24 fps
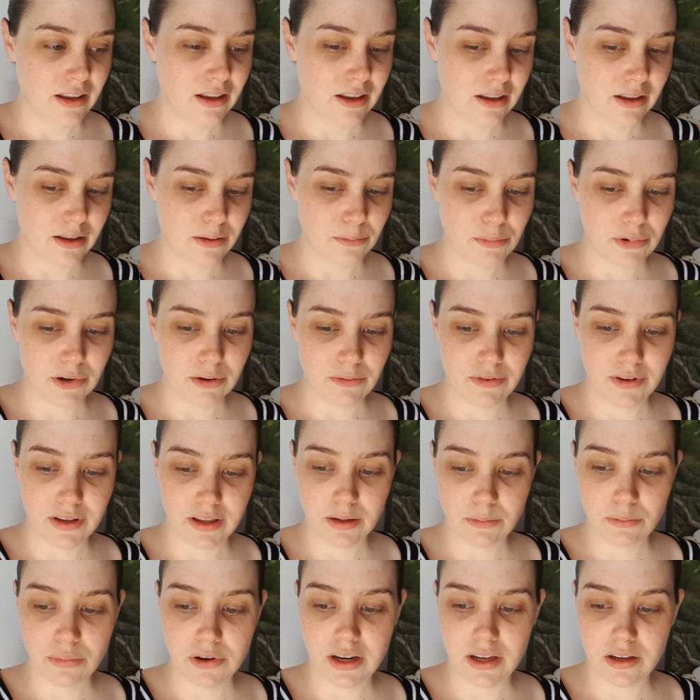Um, but I'm
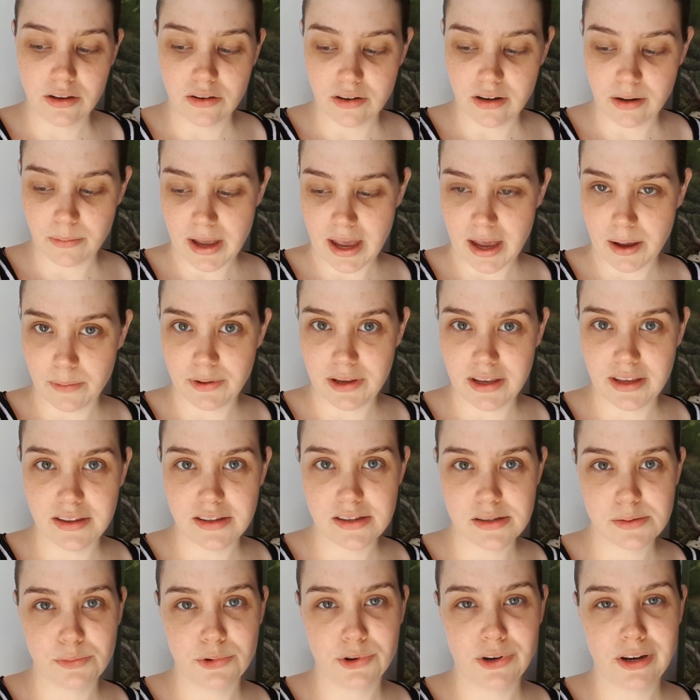feeling pretty good. I'm happy
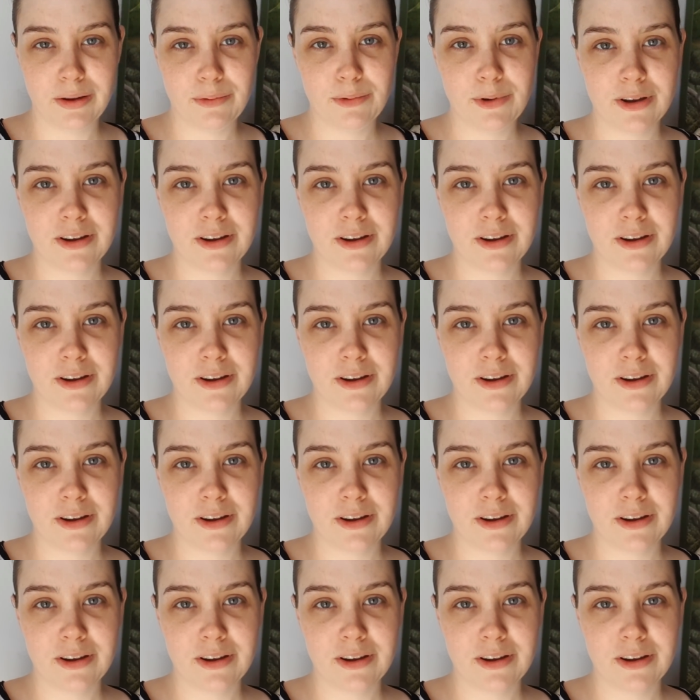this morning.